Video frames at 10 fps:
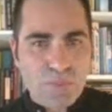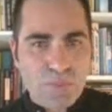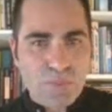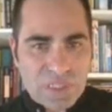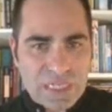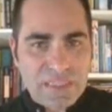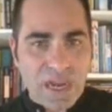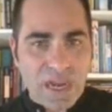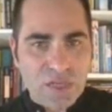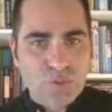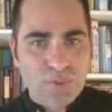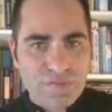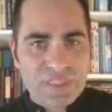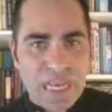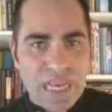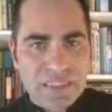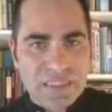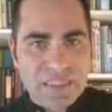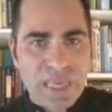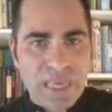but mostly the heart with the
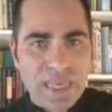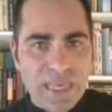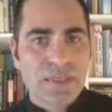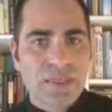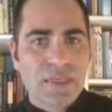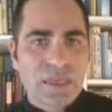vitality of that,